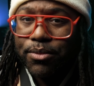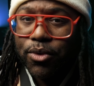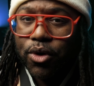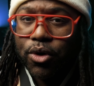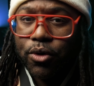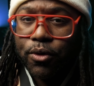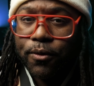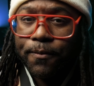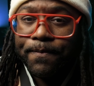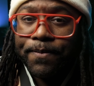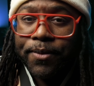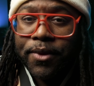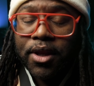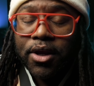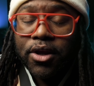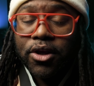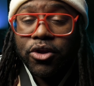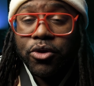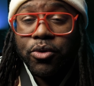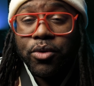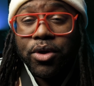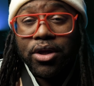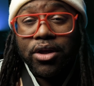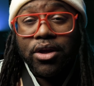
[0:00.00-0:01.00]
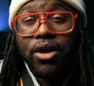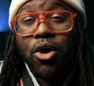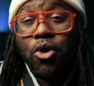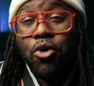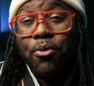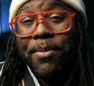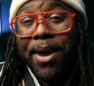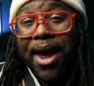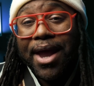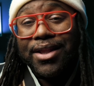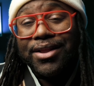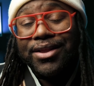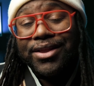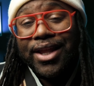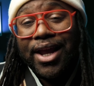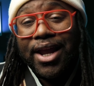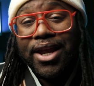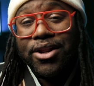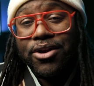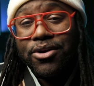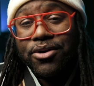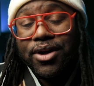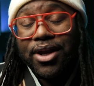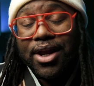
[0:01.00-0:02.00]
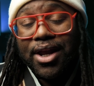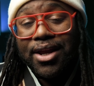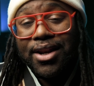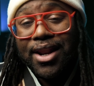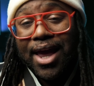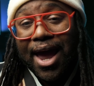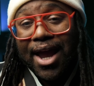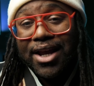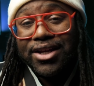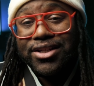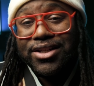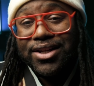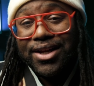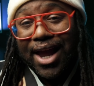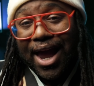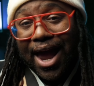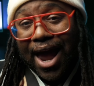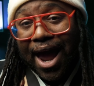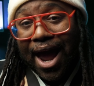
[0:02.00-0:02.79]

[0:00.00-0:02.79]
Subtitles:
mode, you can go back later and actually